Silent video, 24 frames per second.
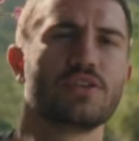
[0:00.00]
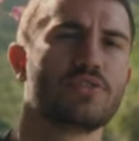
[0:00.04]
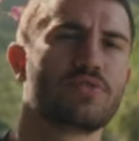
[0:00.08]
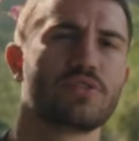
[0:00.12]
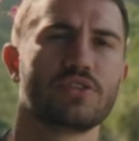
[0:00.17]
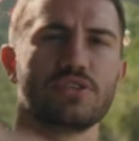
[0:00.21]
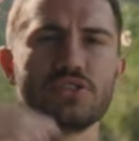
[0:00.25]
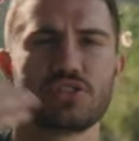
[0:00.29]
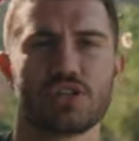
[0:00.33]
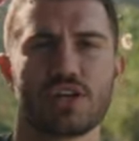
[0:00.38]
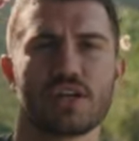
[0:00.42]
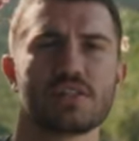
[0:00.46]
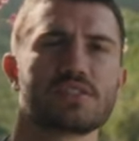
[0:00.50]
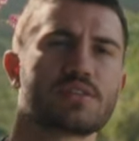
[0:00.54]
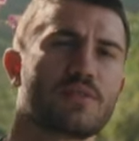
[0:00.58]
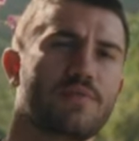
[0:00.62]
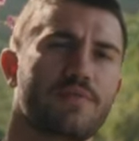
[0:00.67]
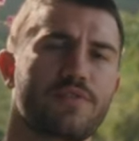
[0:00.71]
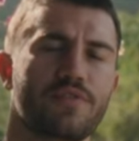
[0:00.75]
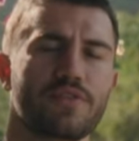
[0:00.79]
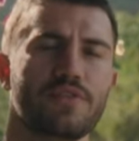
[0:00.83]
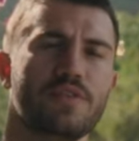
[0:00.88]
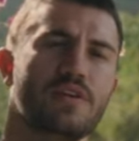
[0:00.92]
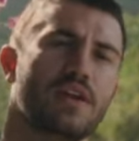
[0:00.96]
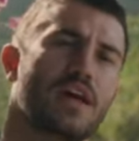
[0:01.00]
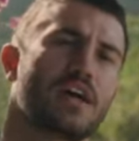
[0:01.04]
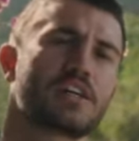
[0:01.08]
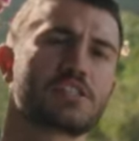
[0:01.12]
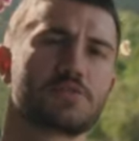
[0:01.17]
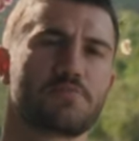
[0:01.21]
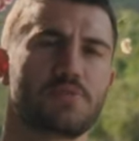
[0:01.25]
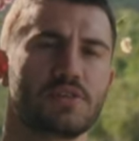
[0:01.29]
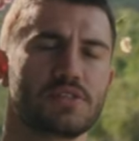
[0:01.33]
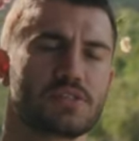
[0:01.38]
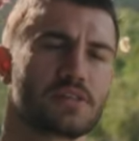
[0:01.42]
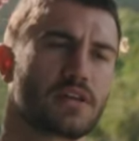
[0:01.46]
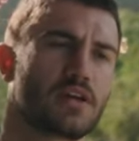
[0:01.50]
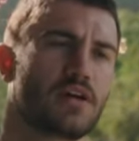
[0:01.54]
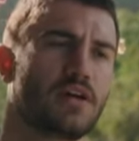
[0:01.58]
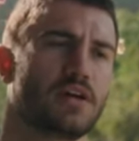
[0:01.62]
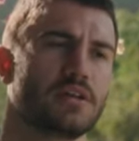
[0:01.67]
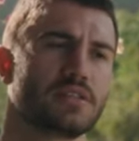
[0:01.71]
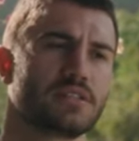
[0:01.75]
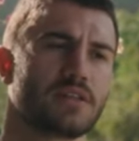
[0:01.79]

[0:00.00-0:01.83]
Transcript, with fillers: and you can adjust them for your next piece of